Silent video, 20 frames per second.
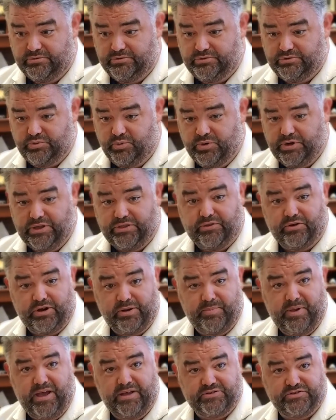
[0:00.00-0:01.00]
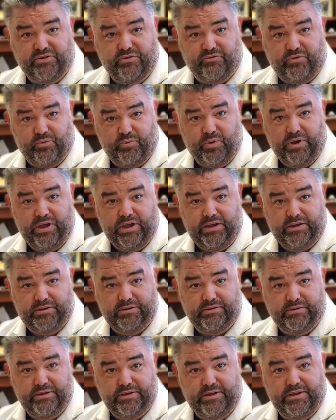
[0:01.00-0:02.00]
20-30 pounds overweight
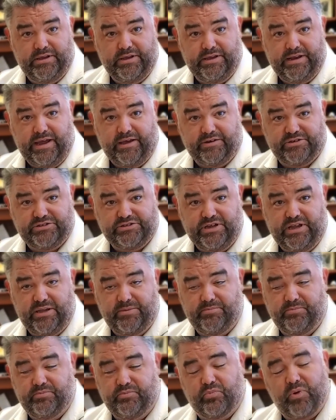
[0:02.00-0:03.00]
and out of shape,